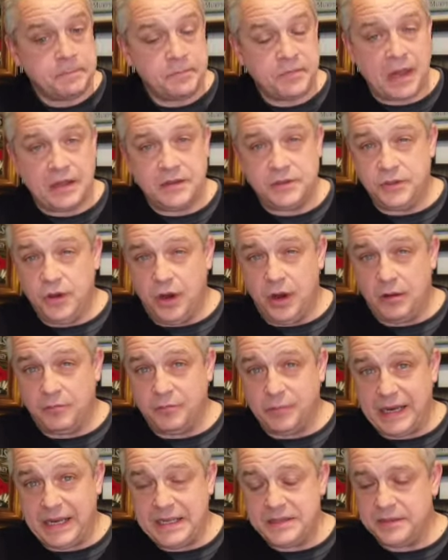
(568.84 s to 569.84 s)
It's not
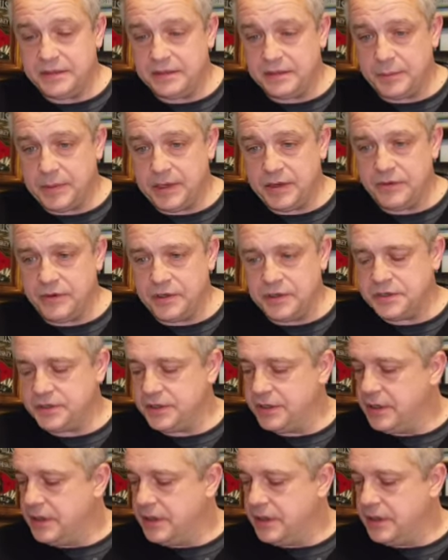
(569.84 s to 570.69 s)
unpleasant, to be honest.